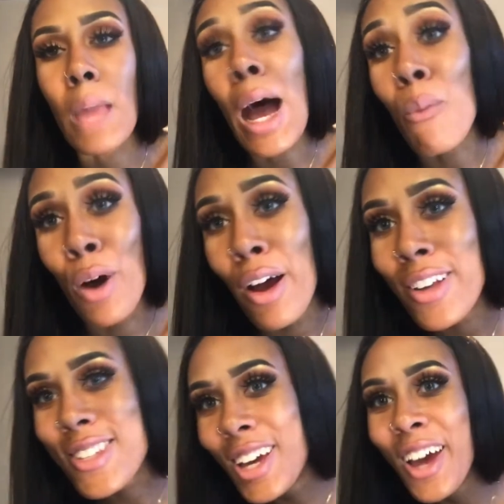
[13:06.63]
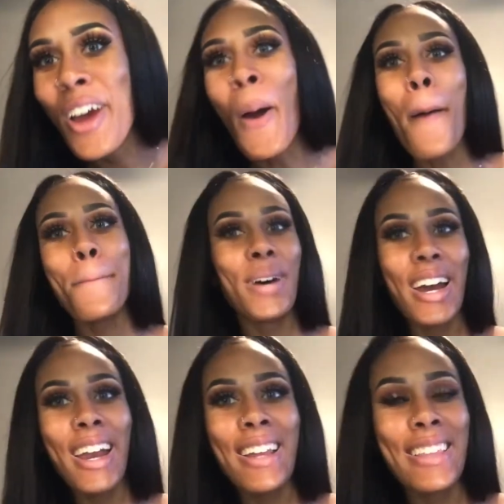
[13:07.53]
I was,
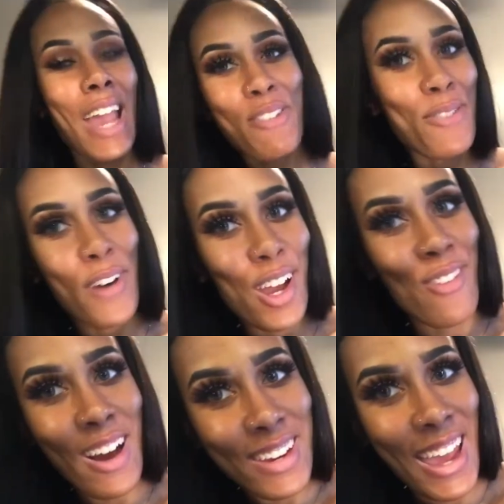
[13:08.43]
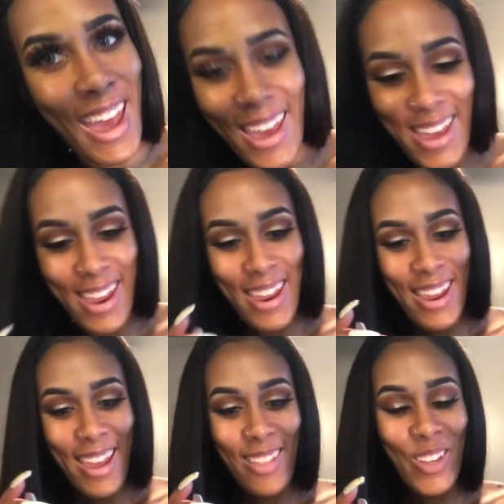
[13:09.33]
but they wasn't fucking around yet.
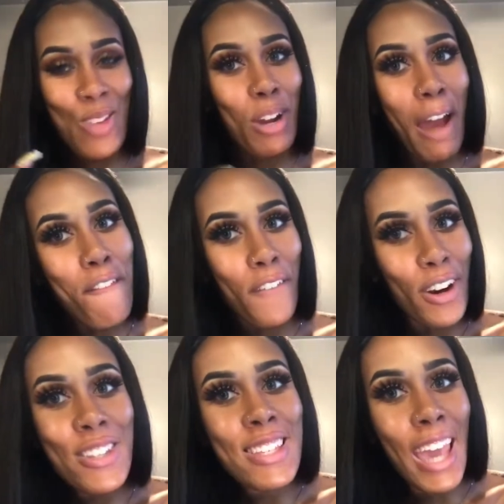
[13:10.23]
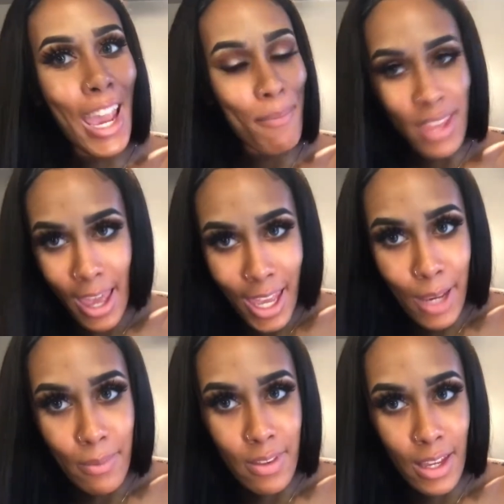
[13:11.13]
This is when I first came to
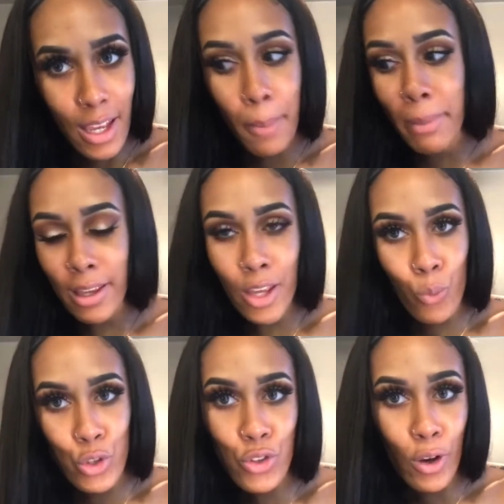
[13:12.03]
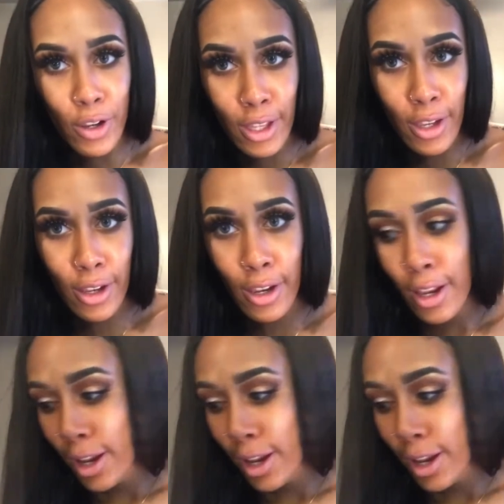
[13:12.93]
AMC. Me and him was talking.